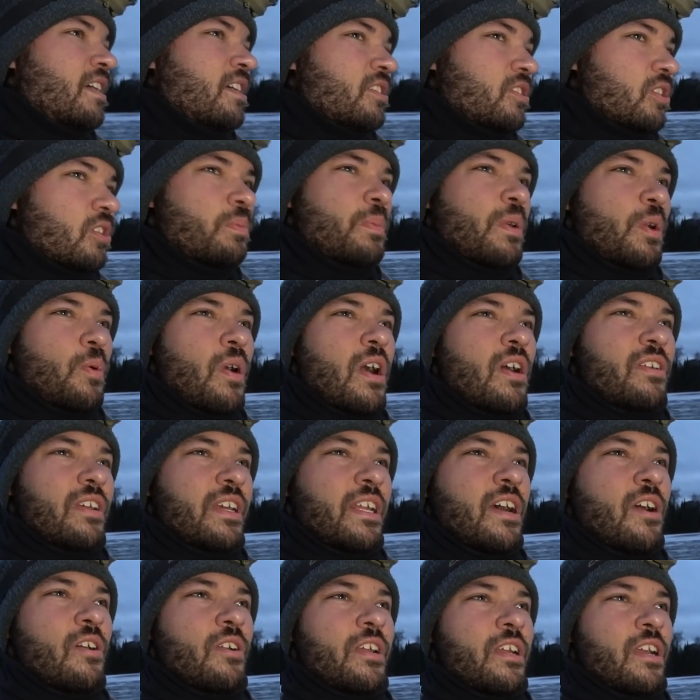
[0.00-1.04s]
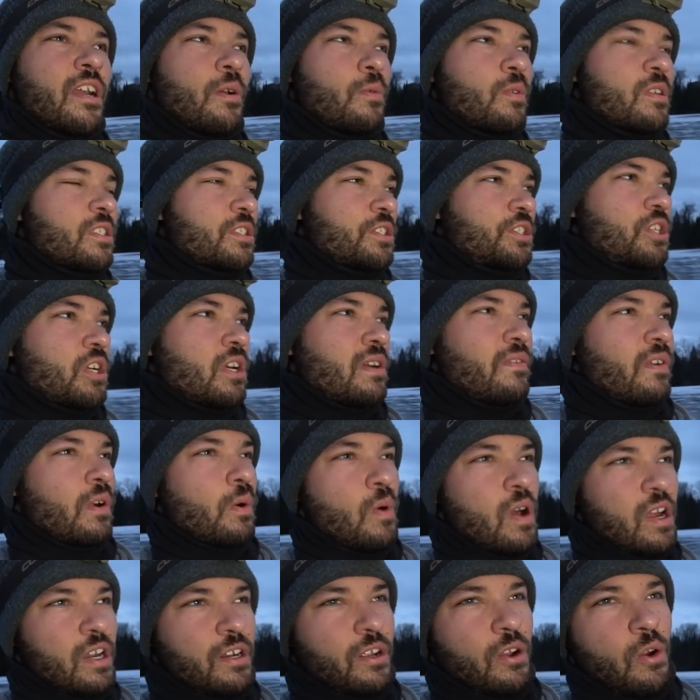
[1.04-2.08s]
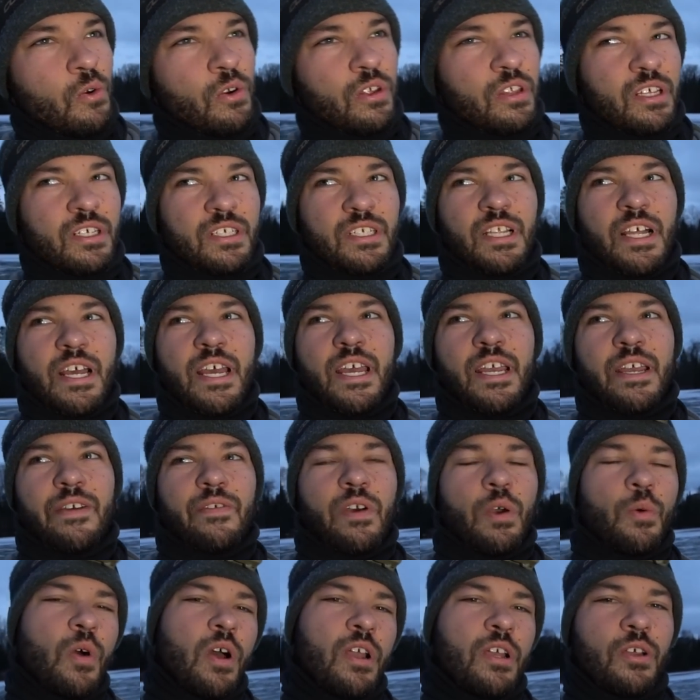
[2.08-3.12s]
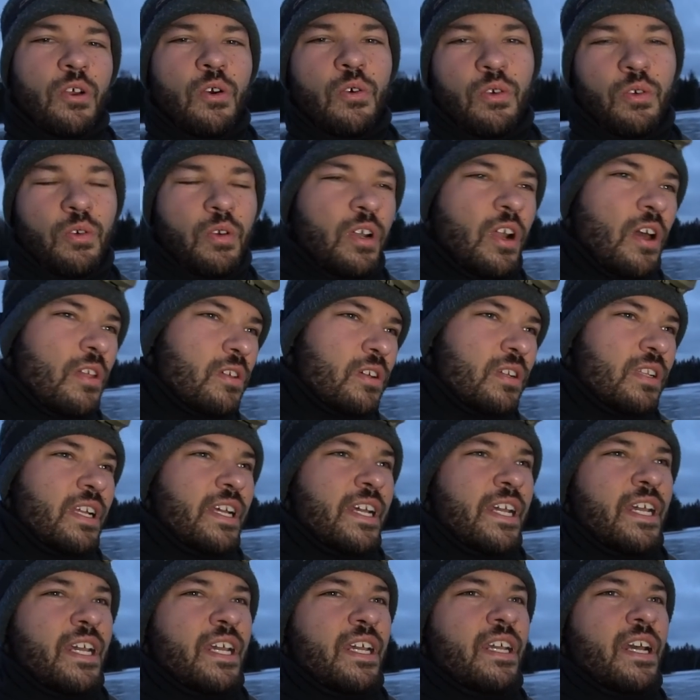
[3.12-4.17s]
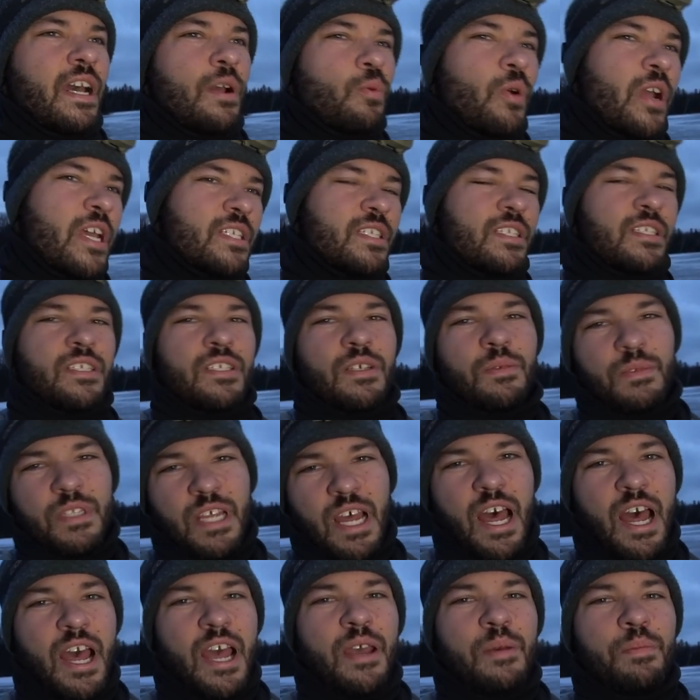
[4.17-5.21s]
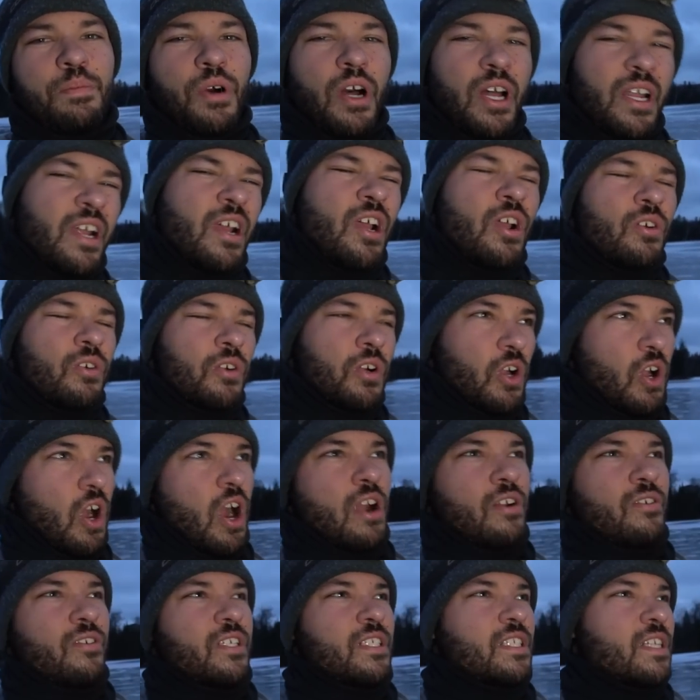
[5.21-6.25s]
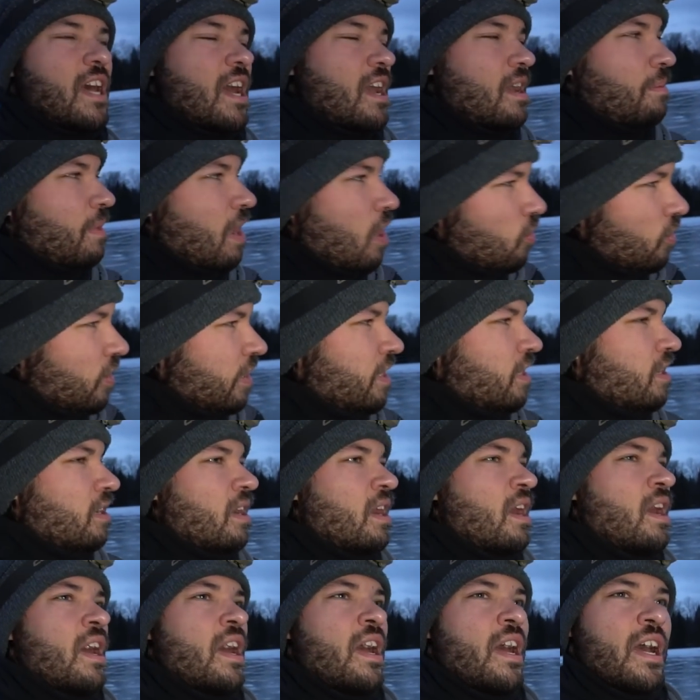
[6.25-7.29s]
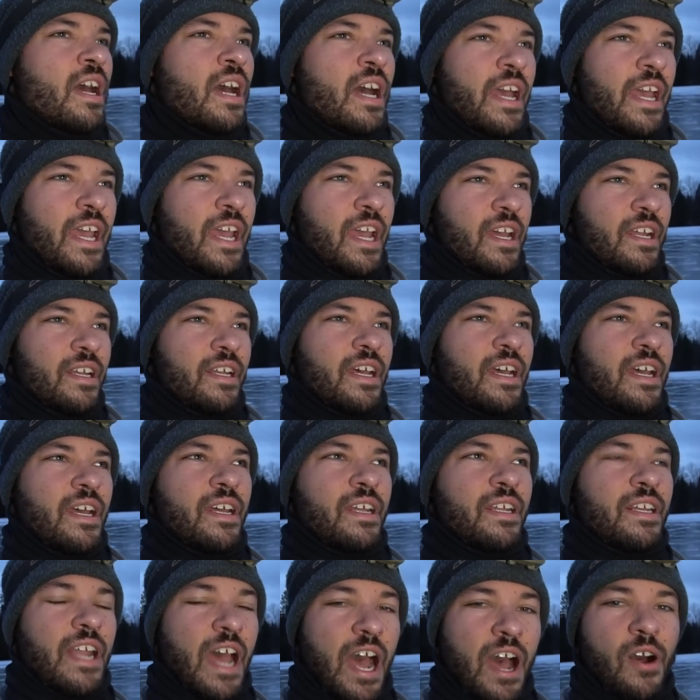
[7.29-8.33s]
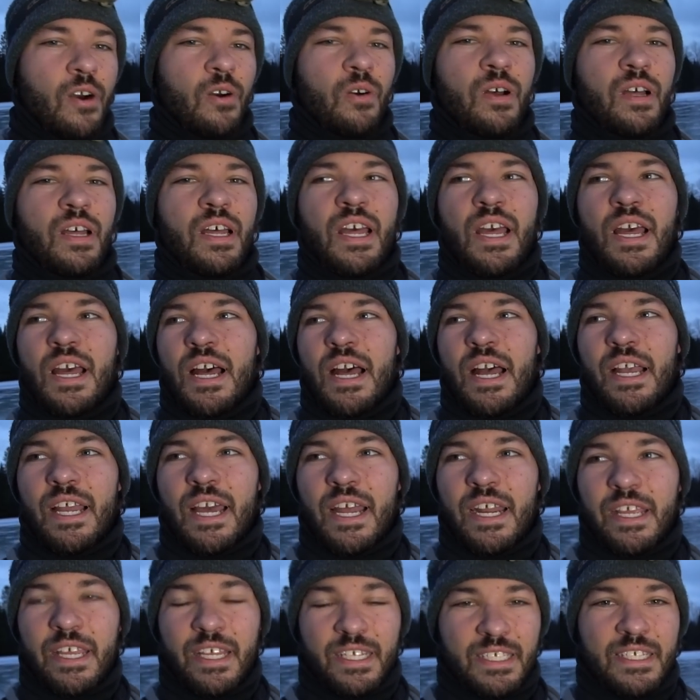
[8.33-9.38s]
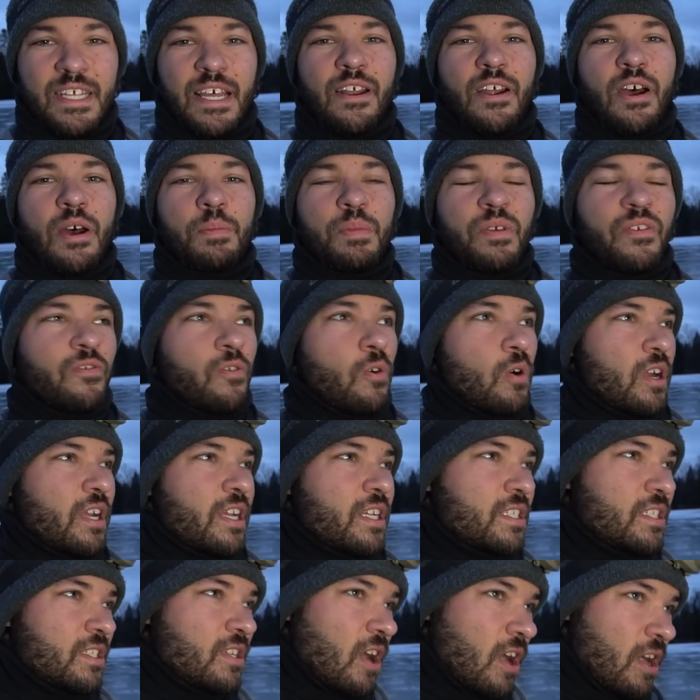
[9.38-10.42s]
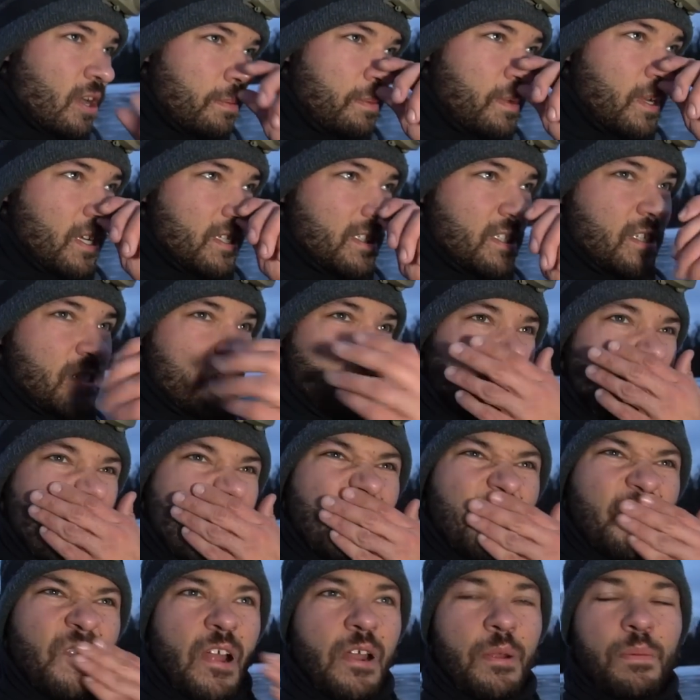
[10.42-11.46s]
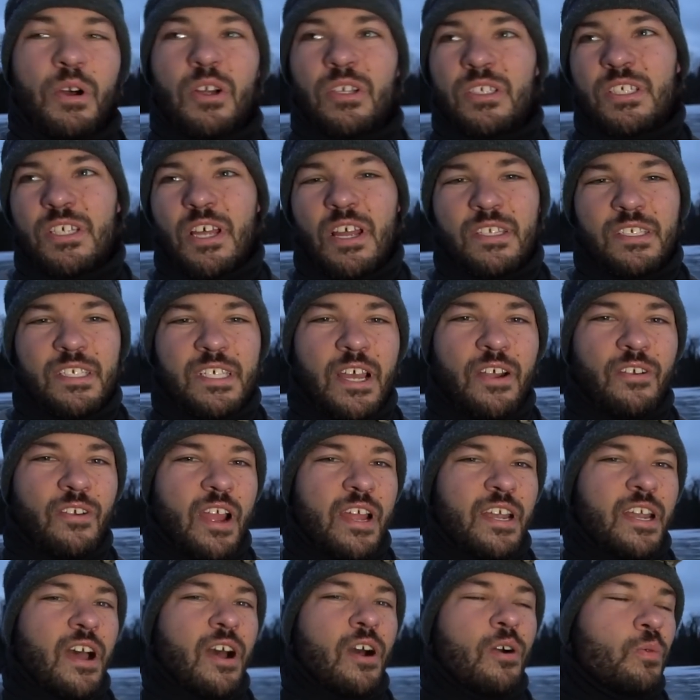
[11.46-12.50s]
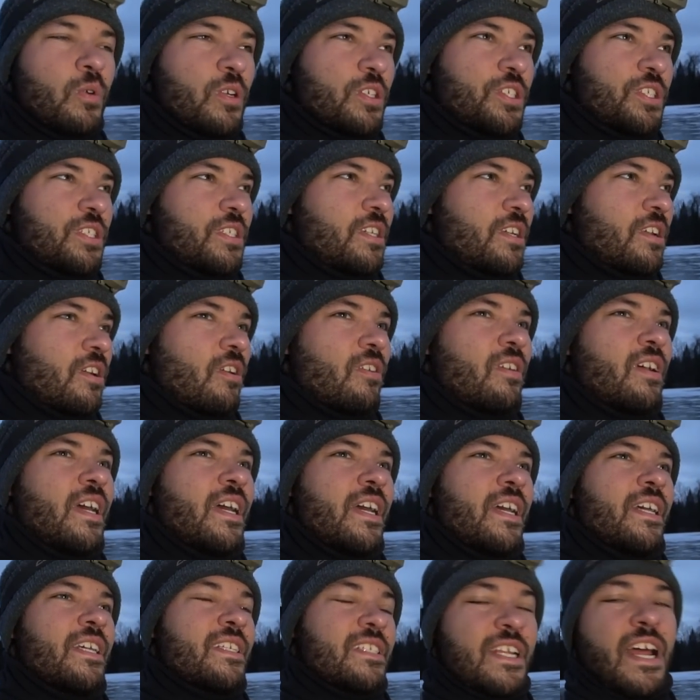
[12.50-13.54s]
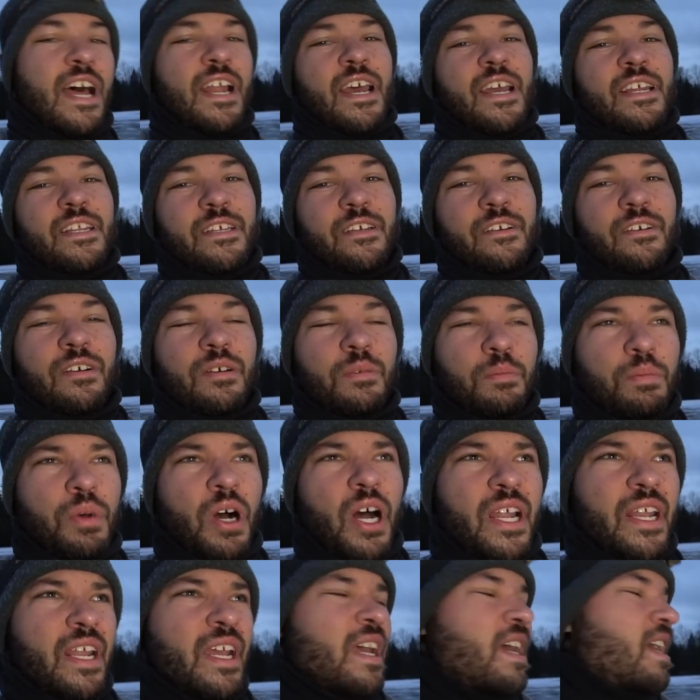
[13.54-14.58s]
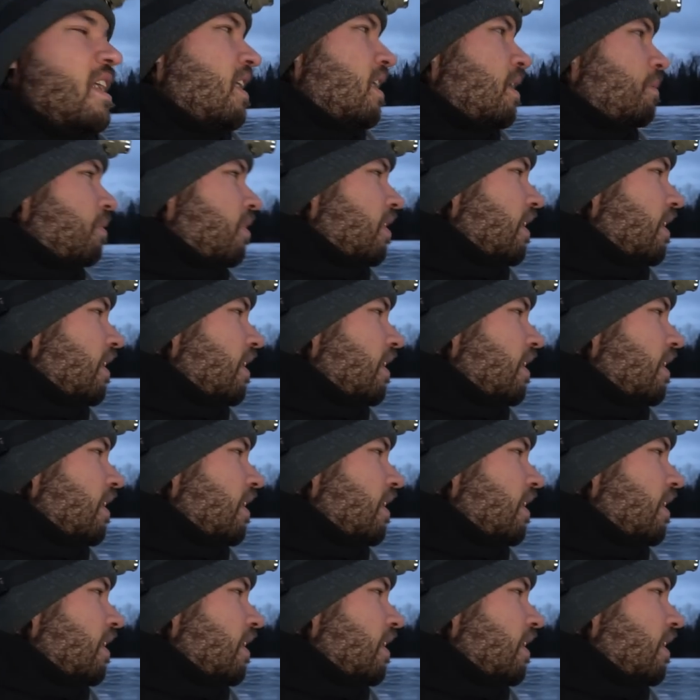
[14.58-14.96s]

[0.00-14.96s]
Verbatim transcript: Took me a while to get out here. I wasn't sure if I wanted to go to this lake, if I wanted to go to another lake. I wasted some time, but regardless, I am out here, and now I got to get set up before it gets dark because it's right about sunset right now, which, you know, is not ideal. But I'm